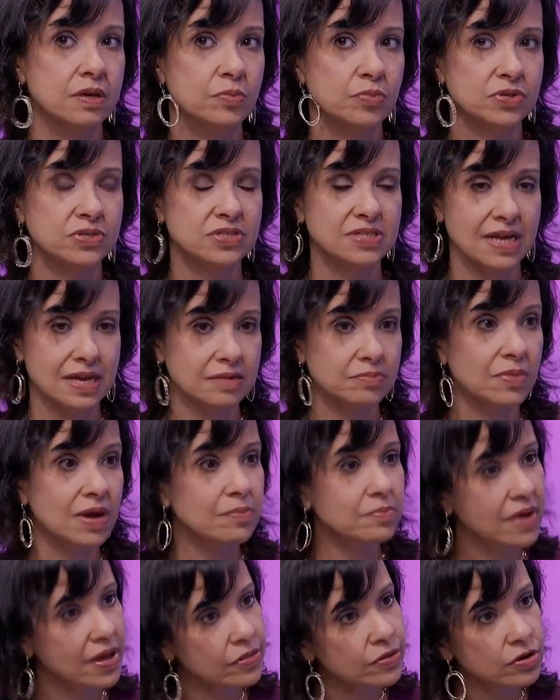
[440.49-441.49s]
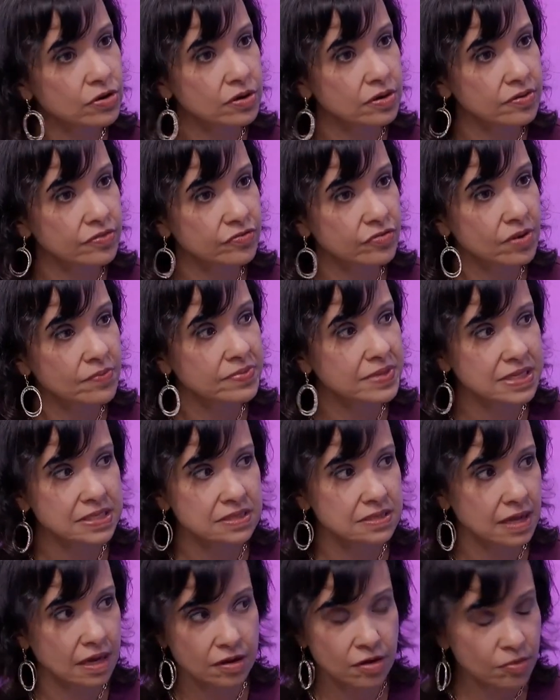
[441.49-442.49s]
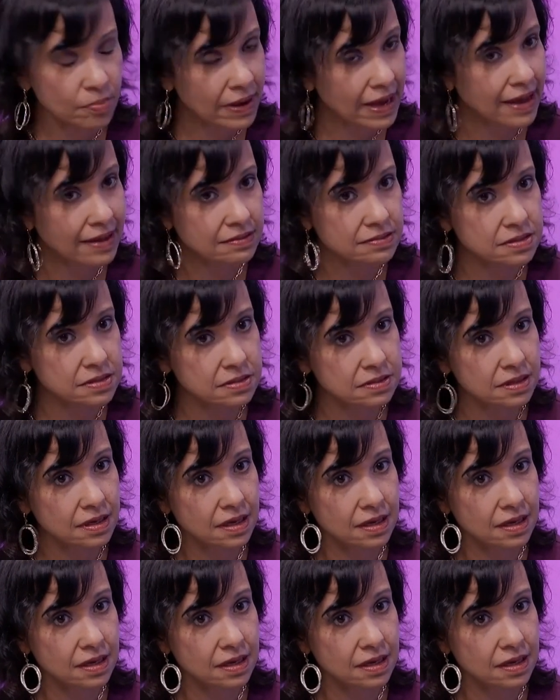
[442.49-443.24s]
protect my mother from these psychopaths.